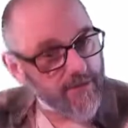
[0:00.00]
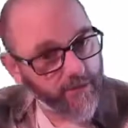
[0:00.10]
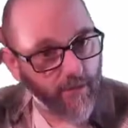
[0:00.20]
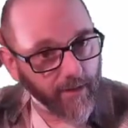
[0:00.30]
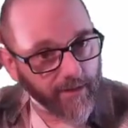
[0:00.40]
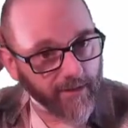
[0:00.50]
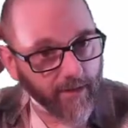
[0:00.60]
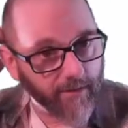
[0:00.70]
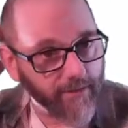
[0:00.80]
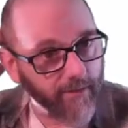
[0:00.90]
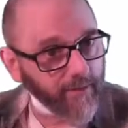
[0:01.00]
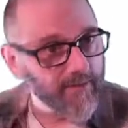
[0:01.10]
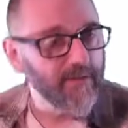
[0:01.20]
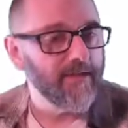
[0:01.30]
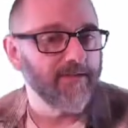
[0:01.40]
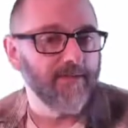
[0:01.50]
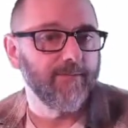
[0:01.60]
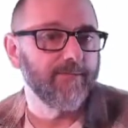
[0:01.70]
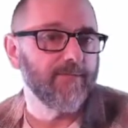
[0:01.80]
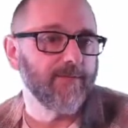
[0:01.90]
scrolling star field, which has
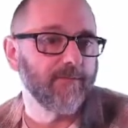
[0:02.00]
some